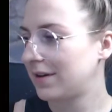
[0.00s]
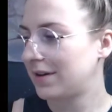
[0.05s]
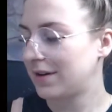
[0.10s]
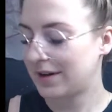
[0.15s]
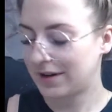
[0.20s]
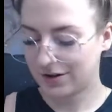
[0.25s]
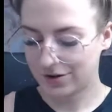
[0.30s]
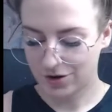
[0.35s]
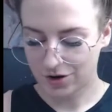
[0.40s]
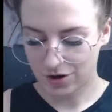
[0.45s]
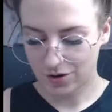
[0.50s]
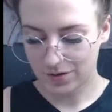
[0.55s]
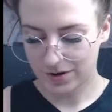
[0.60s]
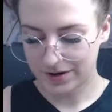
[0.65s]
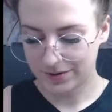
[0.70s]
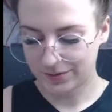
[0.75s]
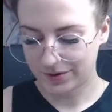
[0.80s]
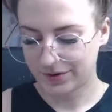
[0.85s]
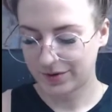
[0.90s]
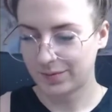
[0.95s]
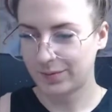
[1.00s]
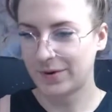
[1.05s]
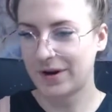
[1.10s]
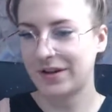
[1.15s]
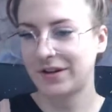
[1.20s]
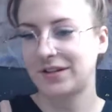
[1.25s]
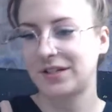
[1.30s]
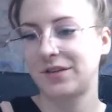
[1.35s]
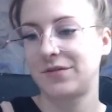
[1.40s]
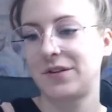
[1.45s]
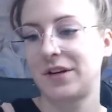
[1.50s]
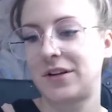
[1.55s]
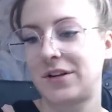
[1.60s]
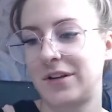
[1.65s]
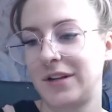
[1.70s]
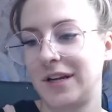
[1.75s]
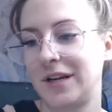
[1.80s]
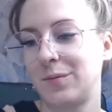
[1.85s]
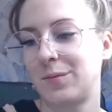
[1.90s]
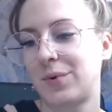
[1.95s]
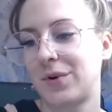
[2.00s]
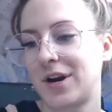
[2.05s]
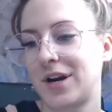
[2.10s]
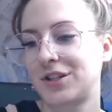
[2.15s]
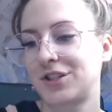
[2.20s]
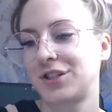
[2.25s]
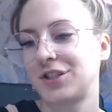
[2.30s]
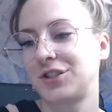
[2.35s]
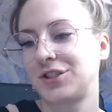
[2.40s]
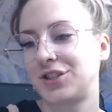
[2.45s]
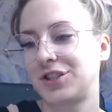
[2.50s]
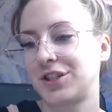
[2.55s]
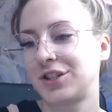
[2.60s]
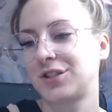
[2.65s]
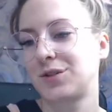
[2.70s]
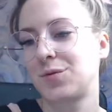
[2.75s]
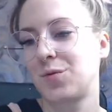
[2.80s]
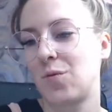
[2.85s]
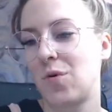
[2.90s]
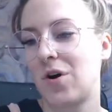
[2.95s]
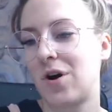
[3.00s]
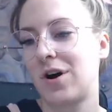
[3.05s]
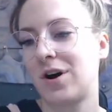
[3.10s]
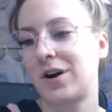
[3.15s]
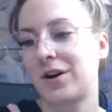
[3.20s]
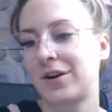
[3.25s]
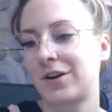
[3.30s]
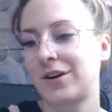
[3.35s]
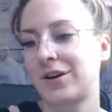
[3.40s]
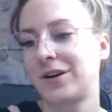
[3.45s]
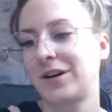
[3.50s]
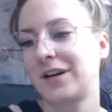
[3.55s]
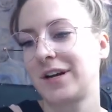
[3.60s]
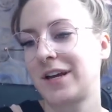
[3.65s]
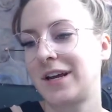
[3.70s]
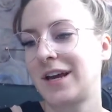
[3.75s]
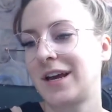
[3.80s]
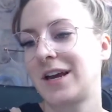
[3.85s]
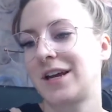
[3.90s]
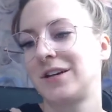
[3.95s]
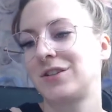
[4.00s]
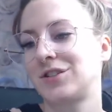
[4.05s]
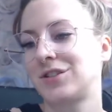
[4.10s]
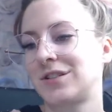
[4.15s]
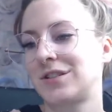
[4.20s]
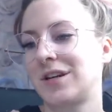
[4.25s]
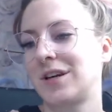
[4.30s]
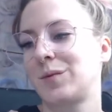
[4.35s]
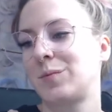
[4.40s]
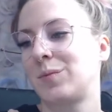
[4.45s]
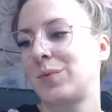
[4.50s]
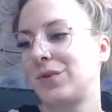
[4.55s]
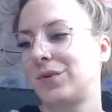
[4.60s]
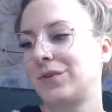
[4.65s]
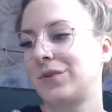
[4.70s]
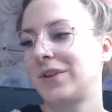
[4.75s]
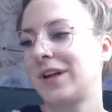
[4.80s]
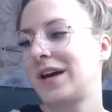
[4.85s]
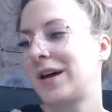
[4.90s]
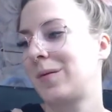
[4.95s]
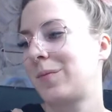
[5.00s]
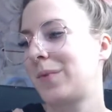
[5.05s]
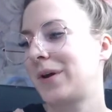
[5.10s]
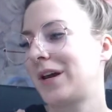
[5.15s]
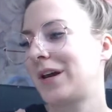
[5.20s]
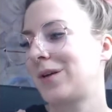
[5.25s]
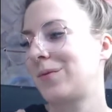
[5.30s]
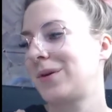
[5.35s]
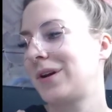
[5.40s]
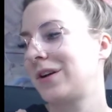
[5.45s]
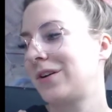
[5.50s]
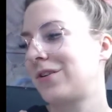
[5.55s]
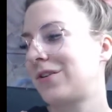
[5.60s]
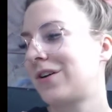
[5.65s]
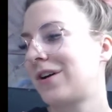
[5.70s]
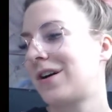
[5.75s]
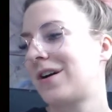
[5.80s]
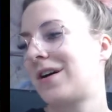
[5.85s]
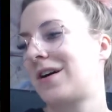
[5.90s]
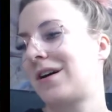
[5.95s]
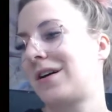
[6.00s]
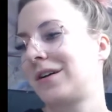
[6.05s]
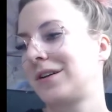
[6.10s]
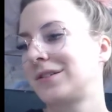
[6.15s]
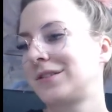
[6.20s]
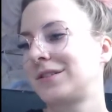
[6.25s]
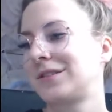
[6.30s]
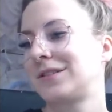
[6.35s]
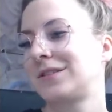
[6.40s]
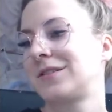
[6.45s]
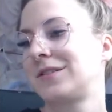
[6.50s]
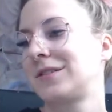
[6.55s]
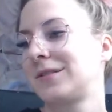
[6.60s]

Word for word: I'm going with a relatively clean brush and just water. And again, just like pull that baby across.